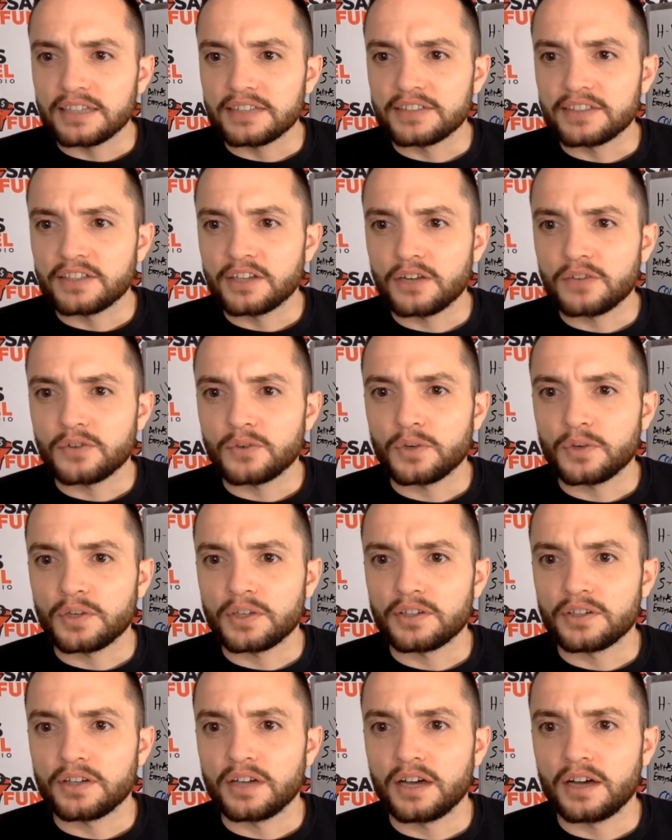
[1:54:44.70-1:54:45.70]
One thing is get
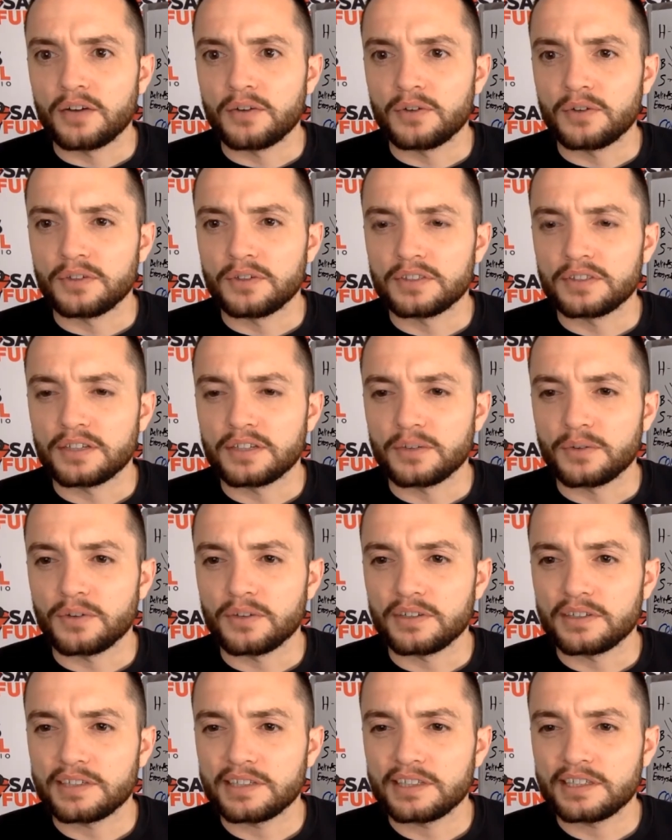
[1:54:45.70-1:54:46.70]
over what you're not. One,
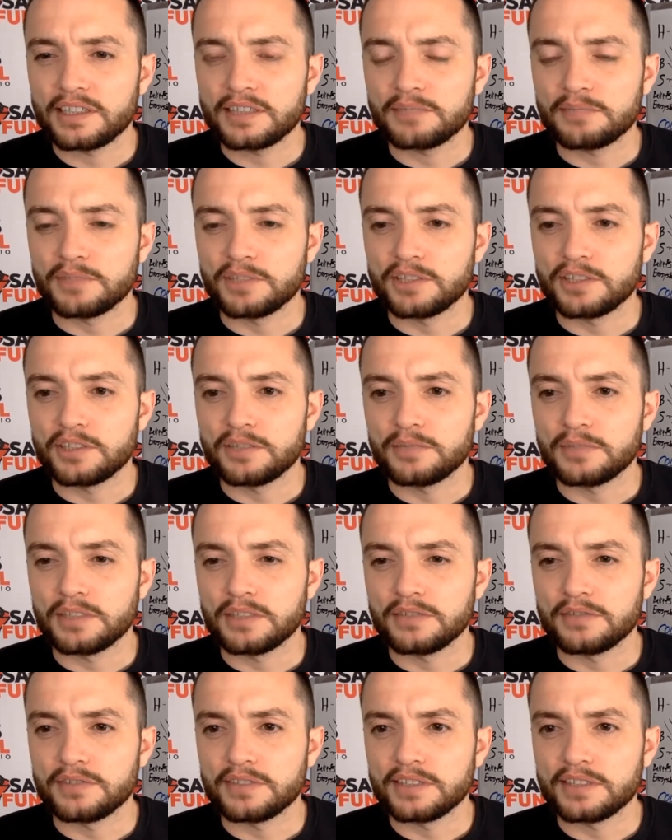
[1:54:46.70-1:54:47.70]
take a lot out.
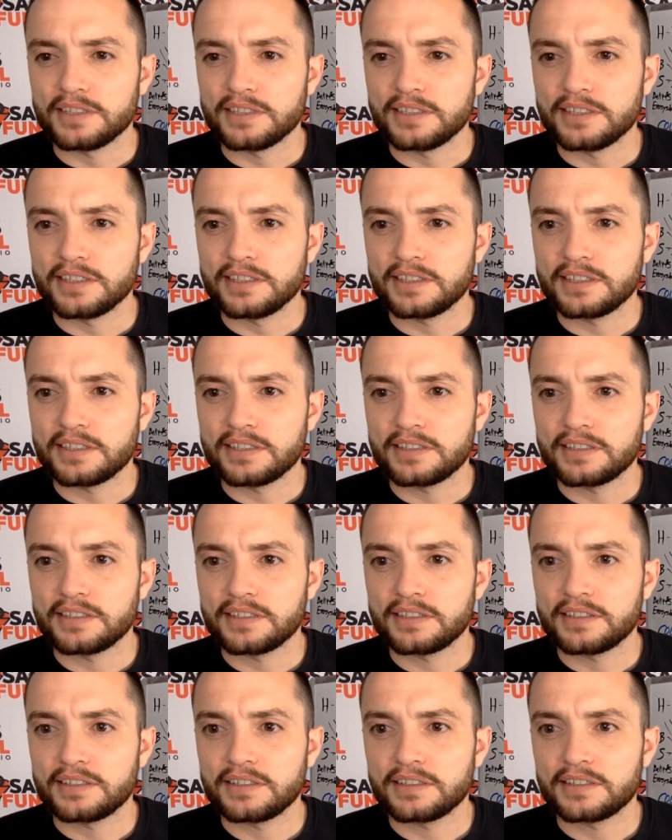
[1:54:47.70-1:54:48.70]
Boom. Love it.
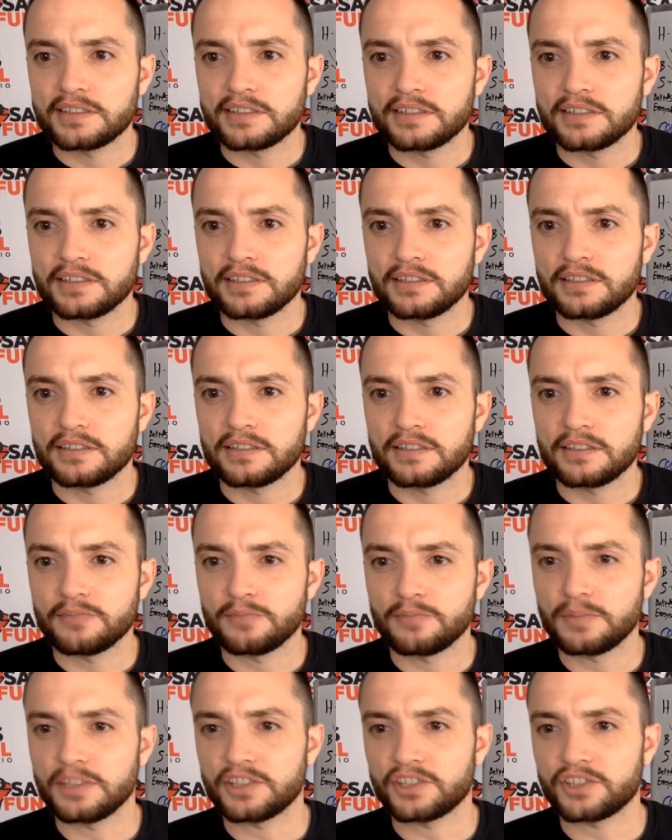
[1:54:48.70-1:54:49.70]

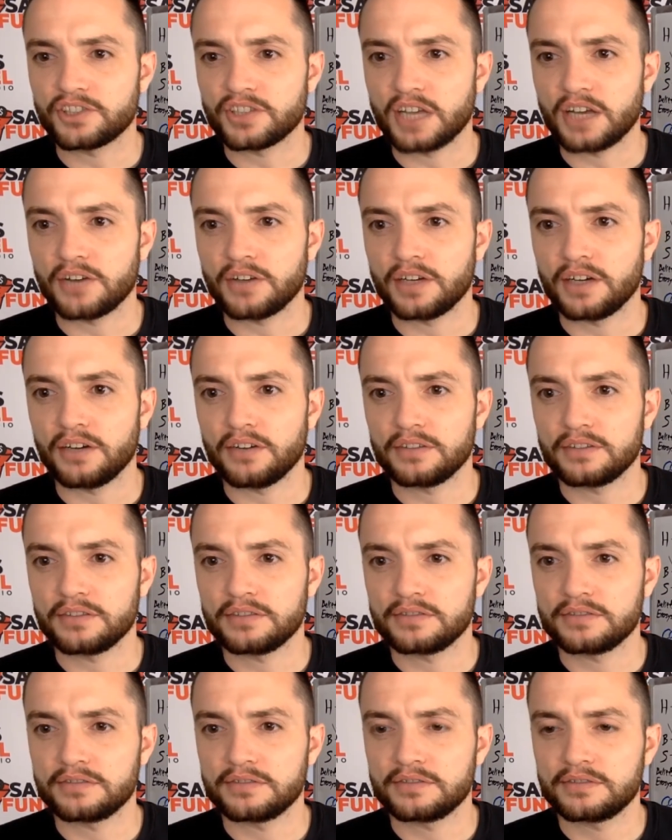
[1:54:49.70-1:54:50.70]
Give me a shout
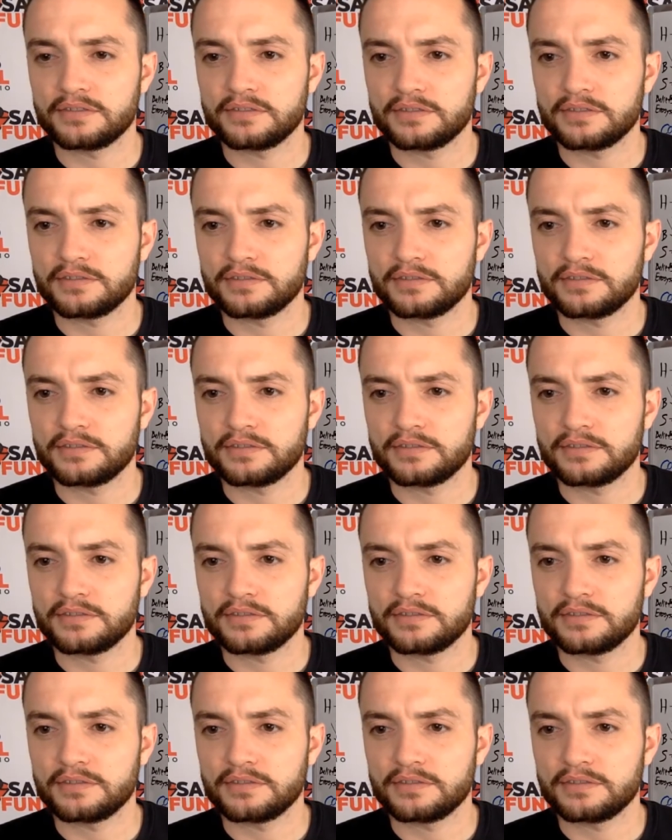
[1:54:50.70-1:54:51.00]
out.